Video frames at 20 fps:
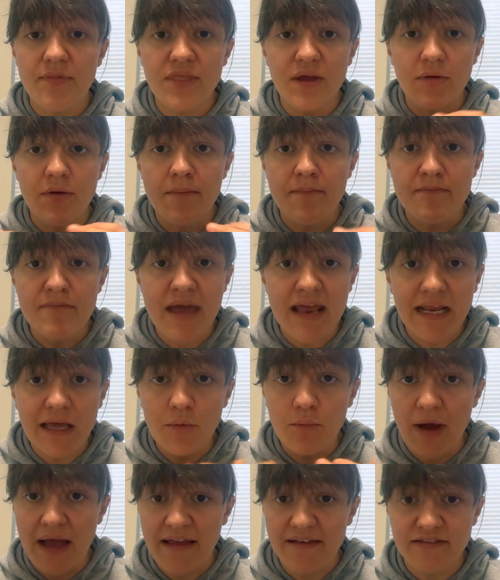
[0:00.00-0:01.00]
there are many
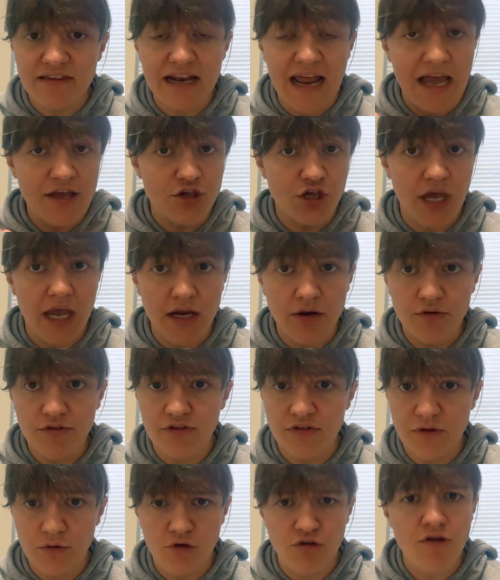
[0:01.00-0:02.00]
ways that educators,
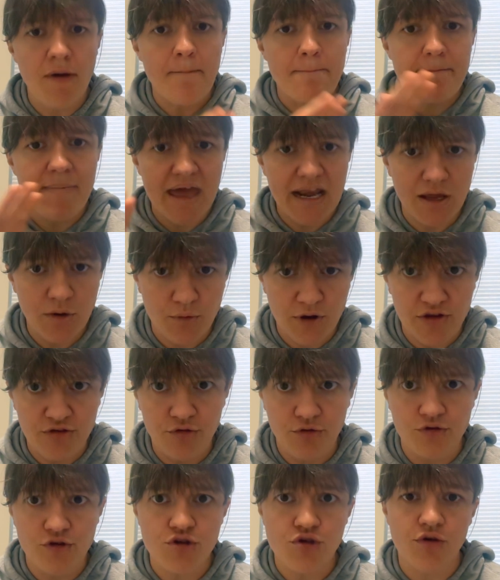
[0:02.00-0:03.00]
and there's many
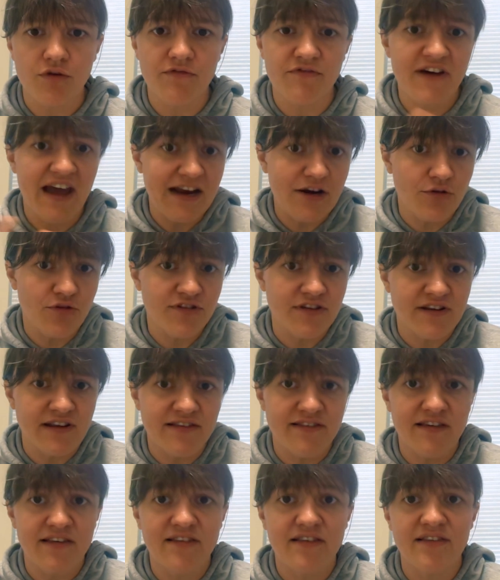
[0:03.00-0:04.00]
resources you can find or
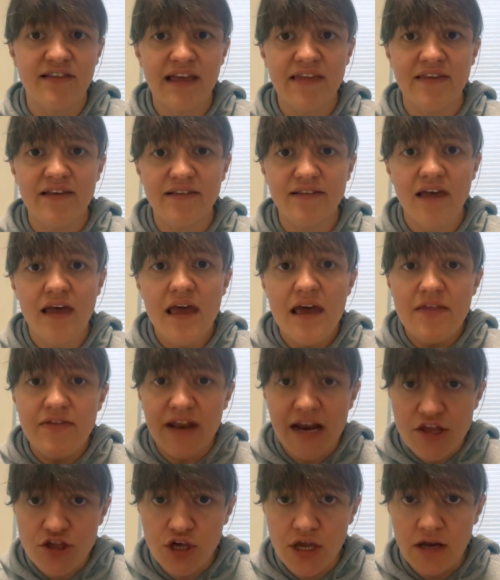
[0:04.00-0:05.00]
statistics that say this,
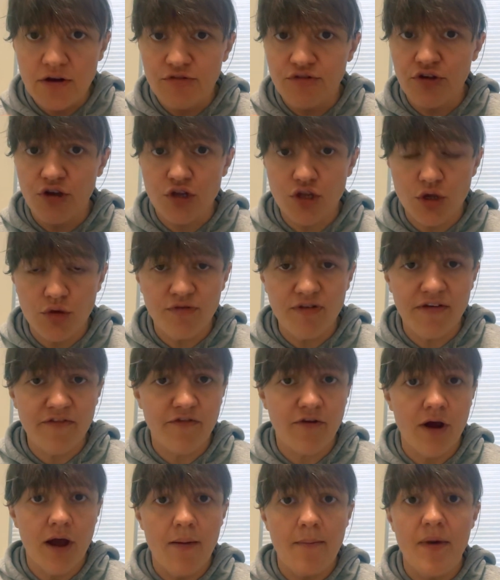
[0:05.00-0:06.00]
that educators can use it
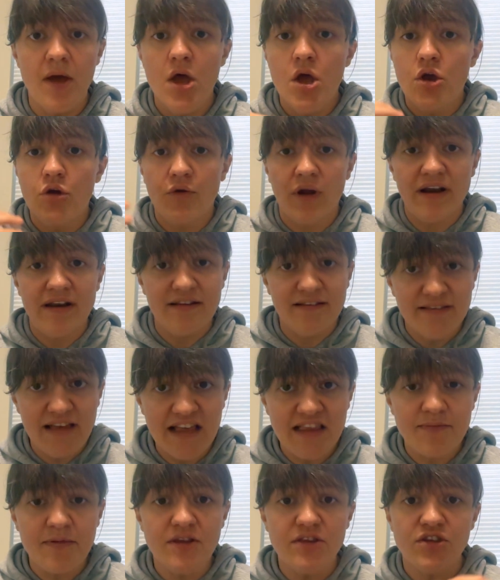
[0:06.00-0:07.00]
from grading
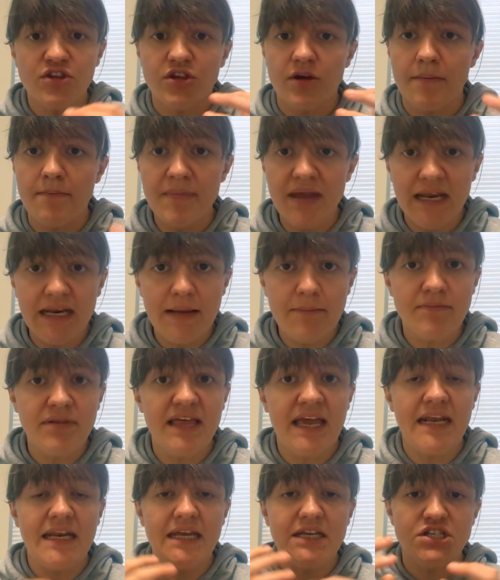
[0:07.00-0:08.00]
assessments to meeting
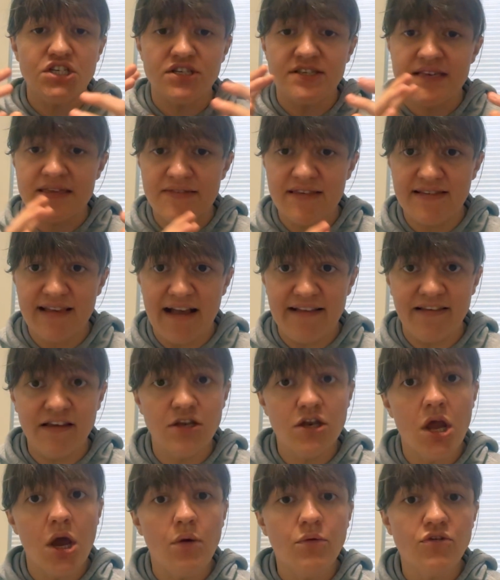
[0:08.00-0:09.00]
planning to
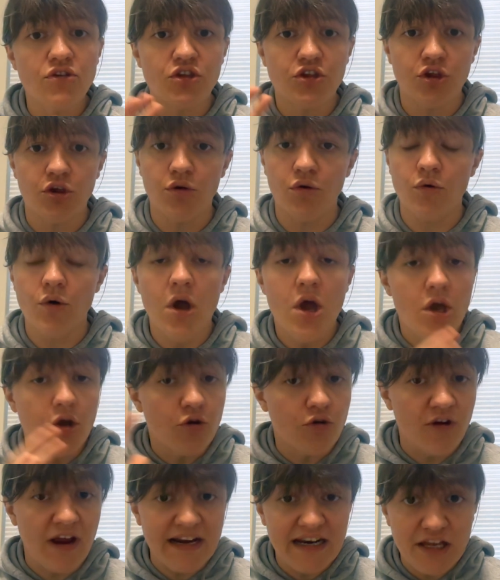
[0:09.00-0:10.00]
synthesizing notes to
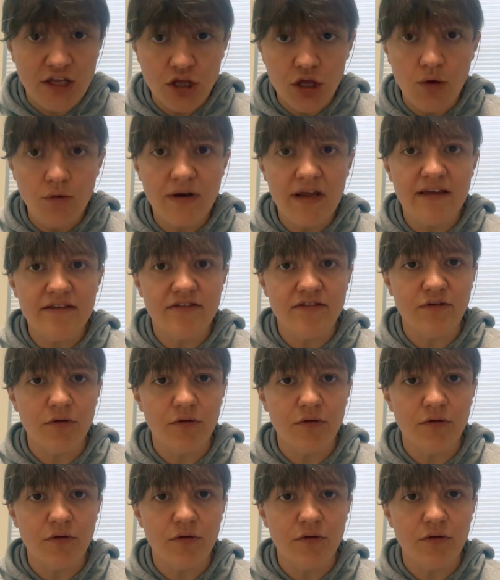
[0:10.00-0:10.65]
creating units.